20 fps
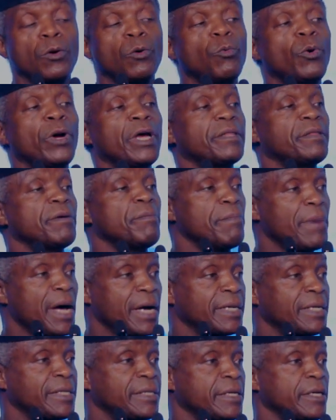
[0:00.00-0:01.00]
where the
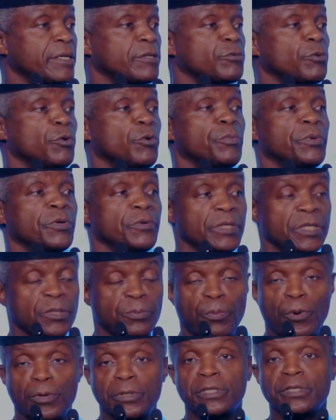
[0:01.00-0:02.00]
marketers will be
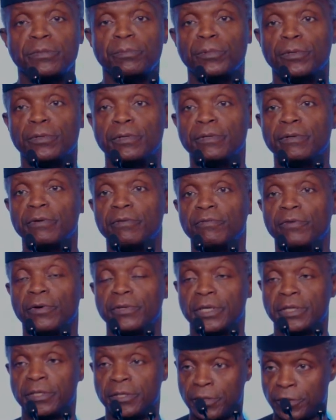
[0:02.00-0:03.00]
responsible for
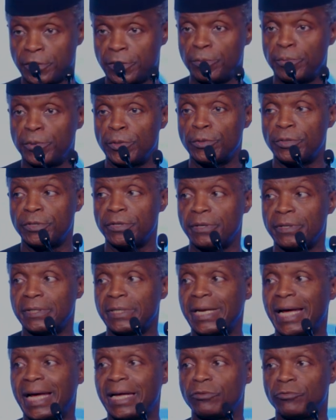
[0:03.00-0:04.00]
the
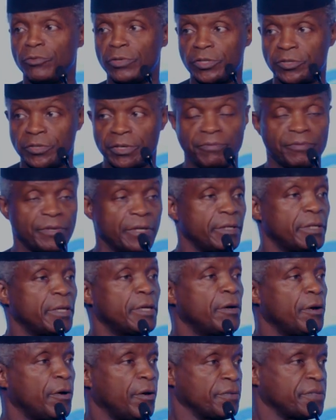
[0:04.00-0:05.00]
distribution and retrieval
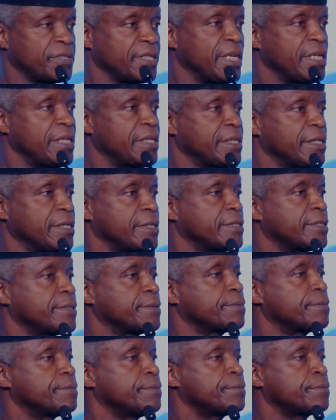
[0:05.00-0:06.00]
of cylinders.